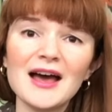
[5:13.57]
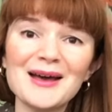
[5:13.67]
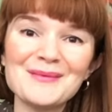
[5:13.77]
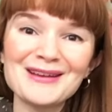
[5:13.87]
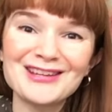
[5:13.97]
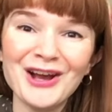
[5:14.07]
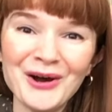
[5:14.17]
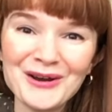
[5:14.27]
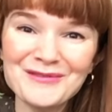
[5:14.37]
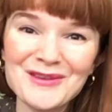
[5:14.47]
I'm
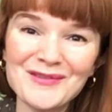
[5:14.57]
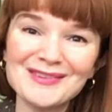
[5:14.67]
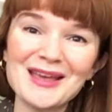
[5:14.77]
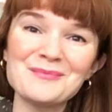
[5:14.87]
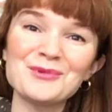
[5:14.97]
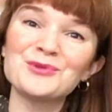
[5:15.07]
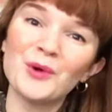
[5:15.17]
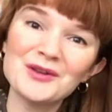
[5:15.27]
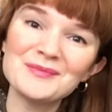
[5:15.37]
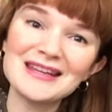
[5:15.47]
sure if you've assembled
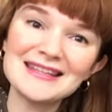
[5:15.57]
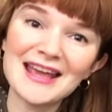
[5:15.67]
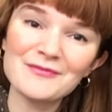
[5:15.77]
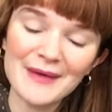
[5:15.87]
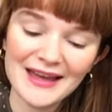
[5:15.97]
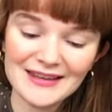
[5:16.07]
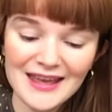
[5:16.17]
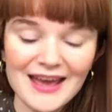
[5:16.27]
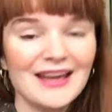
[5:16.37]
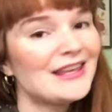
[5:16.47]
one PDF pattern,
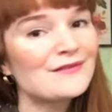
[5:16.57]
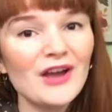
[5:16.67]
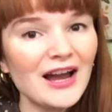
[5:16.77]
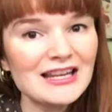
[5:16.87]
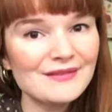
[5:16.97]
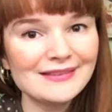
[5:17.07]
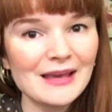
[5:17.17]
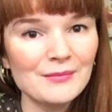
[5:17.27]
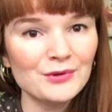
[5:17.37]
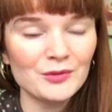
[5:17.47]
you've kind of
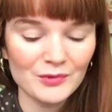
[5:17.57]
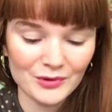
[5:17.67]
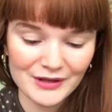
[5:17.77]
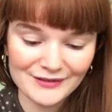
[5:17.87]
assembled them all.